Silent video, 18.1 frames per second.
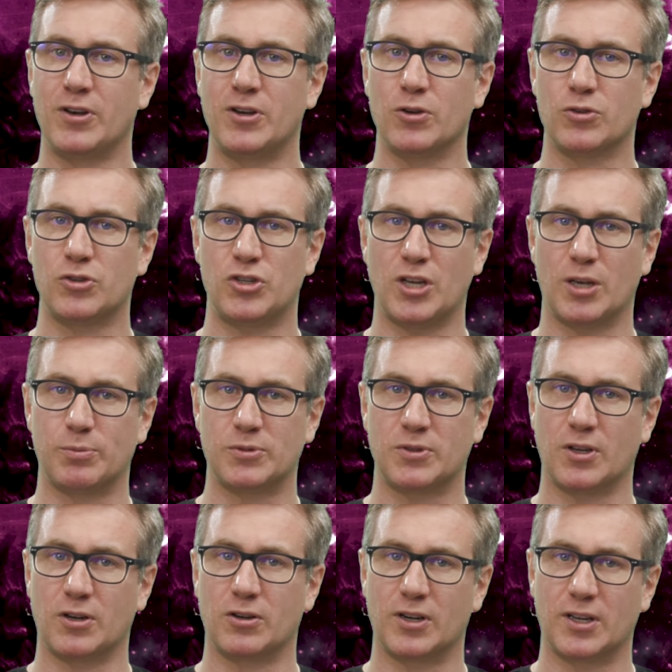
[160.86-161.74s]
video
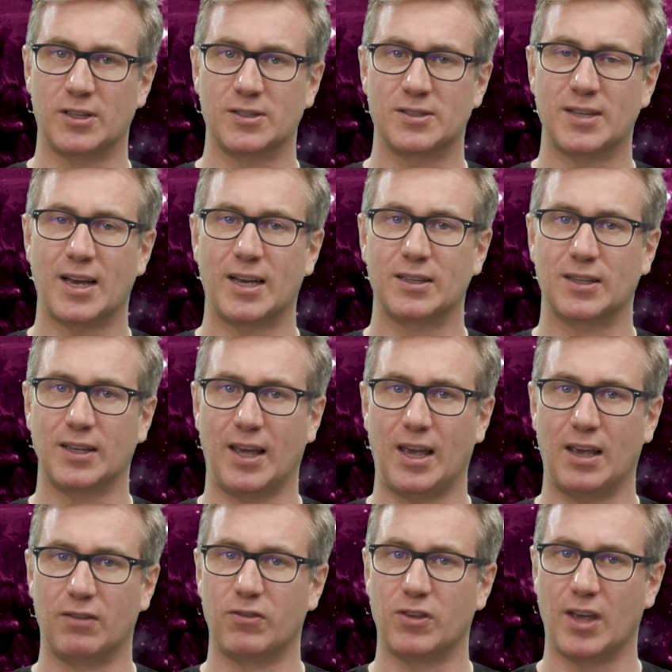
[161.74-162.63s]
chips that are inside the
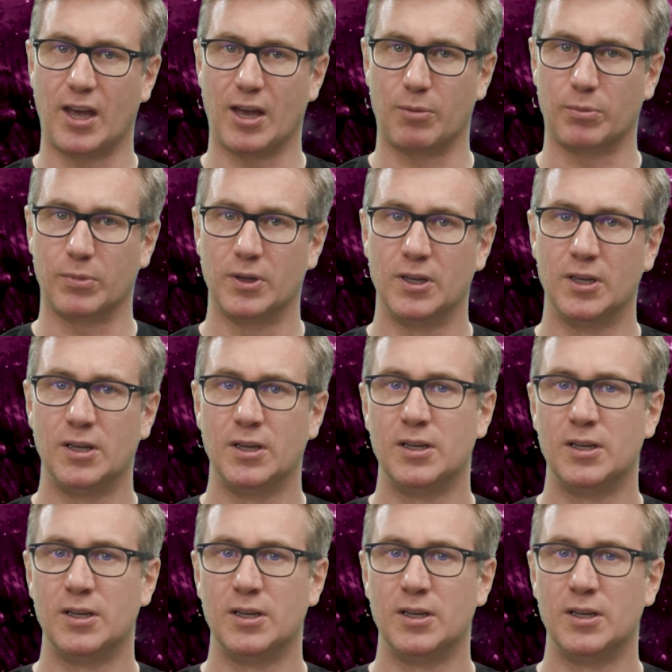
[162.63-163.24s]
KVM.